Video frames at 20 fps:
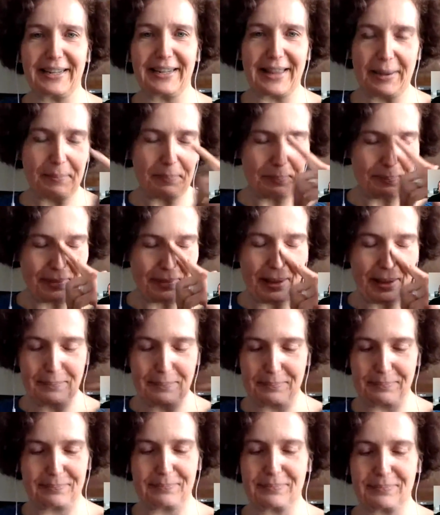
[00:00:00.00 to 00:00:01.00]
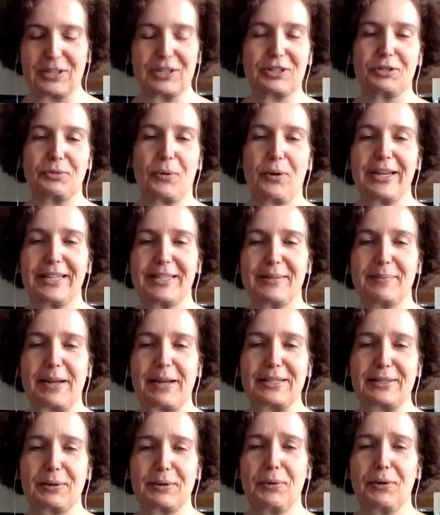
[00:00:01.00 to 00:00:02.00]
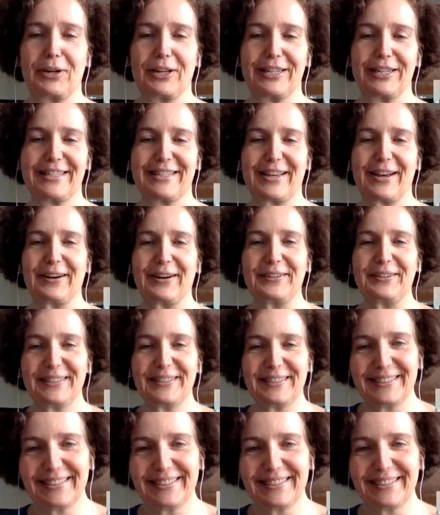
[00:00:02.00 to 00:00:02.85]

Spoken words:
That destroys my soul. So